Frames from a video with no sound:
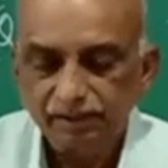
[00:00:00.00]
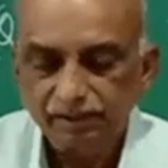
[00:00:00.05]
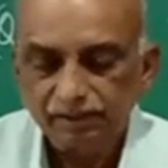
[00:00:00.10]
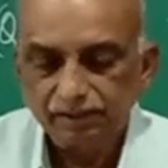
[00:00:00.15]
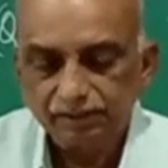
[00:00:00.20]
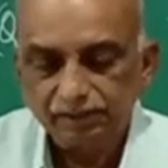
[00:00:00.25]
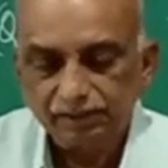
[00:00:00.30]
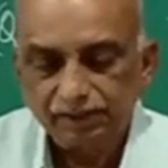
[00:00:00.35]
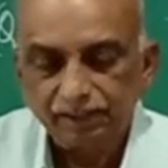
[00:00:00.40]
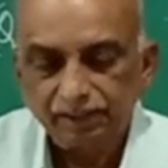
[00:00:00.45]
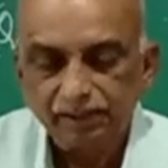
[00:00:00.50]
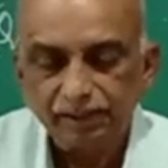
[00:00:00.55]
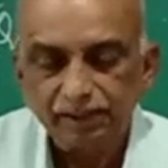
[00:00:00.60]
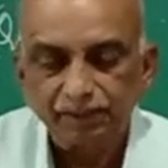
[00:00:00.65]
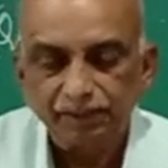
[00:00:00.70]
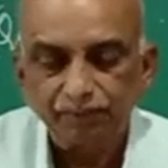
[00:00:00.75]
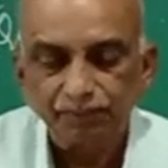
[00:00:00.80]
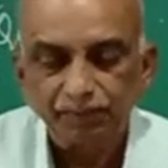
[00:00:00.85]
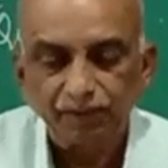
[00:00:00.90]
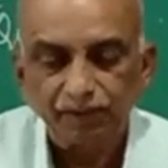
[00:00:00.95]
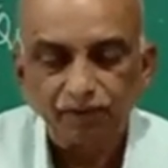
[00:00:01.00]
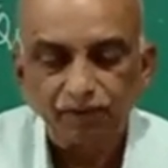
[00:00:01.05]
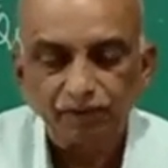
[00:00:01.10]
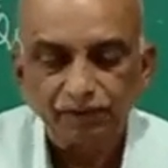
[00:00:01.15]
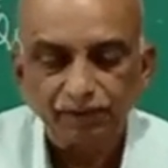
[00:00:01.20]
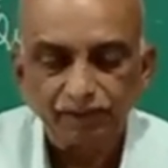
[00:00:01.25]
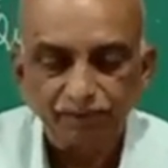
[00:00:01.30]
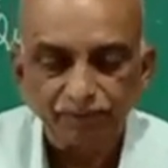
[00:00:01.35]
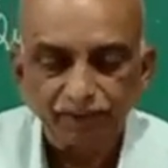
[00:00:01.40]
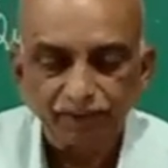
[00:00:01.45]
then it will not
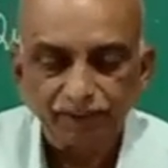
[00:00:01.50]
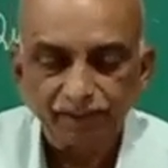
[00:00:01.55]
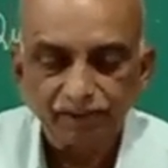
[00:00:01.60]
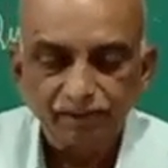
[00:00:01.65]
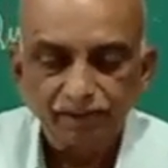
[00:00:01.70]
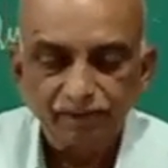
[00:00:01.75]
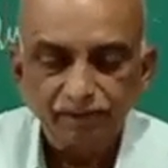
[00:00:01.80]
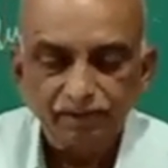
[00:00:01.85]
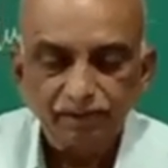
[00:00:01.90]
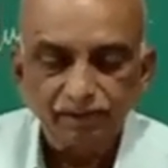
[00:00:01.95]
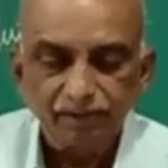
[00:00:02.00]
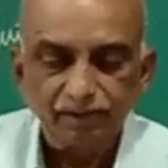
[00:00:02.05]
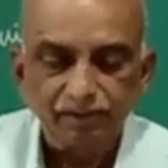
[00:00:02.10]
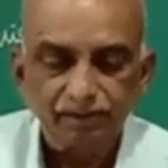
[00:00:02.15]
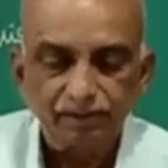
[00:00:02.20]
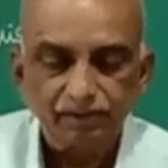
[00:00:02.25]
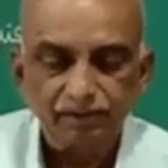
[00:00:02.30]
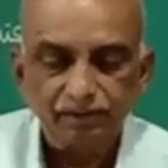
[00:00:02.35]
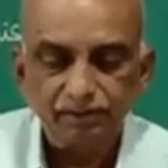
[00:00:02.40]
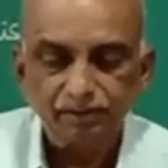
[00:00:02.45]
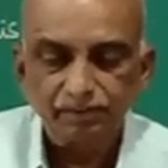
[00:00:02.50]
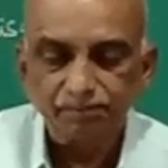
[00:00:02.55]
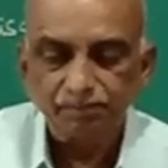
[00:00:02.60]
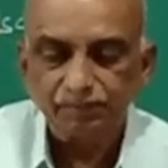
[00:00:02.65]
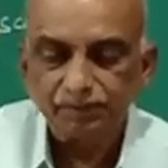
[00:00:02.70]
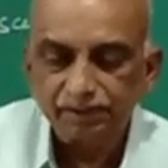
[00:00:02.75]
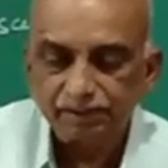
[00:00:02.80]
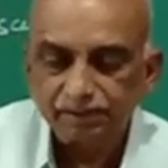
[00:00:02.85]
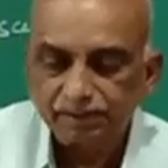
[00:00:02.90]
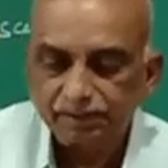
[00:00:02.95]
divide.
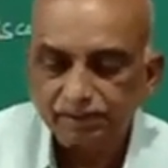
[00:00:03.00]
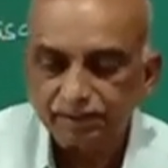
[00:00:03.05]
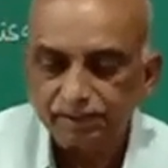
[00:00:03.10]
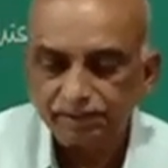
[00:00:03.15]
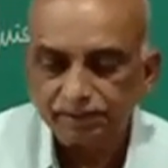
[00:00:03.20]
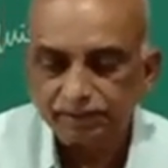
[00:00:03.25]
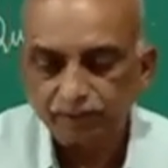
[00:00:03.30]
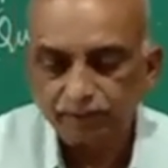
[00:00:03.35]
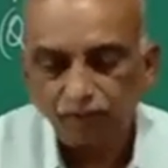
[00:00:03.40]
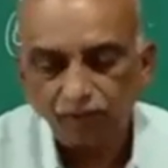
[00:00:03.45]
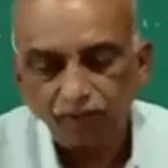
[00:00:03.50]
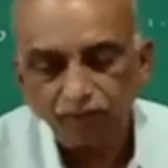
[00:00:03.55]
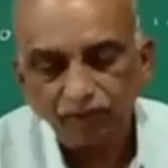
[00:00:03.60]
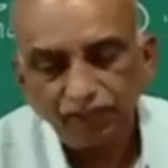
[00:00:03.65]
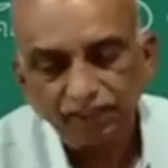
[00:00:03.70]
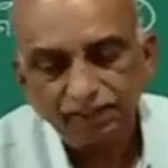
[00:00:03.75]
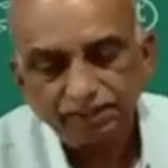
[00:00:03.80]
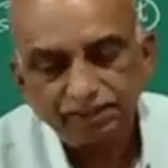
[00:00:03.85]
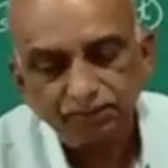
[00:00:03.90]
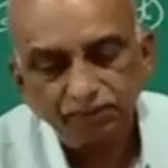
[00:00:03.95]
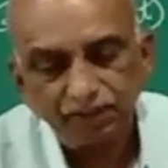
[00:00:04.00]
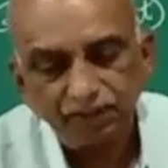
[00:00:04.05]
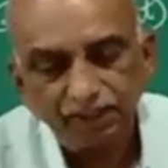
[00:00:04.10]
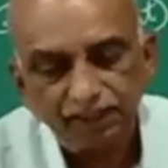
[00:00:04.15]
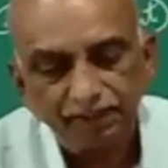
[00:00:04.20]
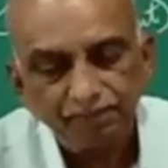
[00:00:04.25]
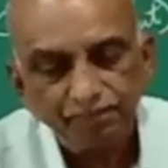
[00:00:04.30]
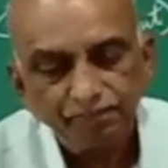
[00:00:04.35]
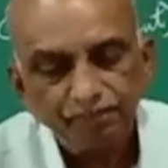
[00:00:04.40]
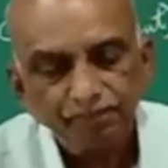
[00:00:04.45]
This call
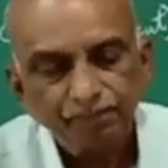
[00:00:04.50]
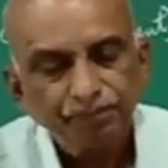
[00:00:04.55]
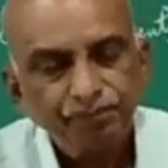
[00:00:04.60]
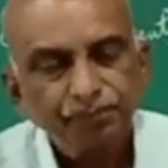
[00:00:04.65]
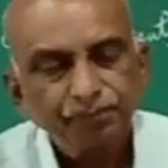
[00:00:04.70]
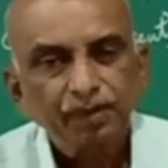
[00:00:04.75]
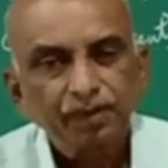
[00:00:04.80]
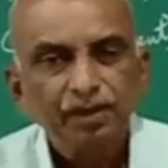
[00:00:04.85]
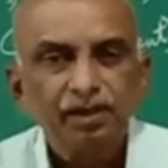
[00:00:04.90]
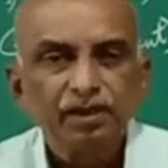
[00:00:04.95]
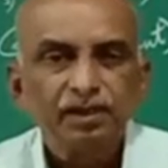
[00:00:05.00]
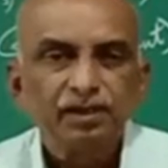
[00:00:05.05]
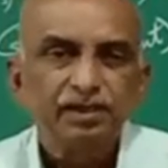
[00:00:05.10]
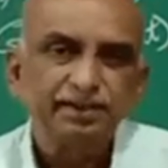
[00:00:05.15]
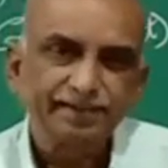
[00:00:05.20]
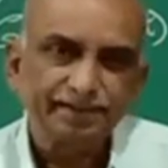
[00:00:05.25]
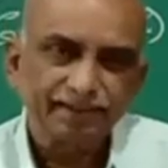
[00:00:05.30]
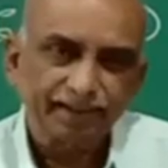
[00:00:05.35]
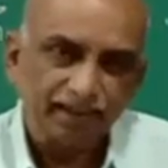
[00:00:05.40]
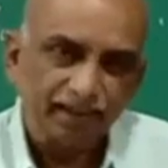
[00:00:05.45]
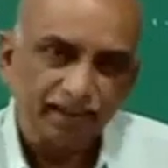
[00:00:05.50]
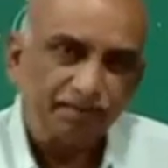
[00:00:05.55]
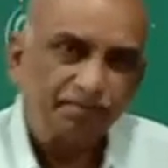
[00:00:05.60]
actually is done by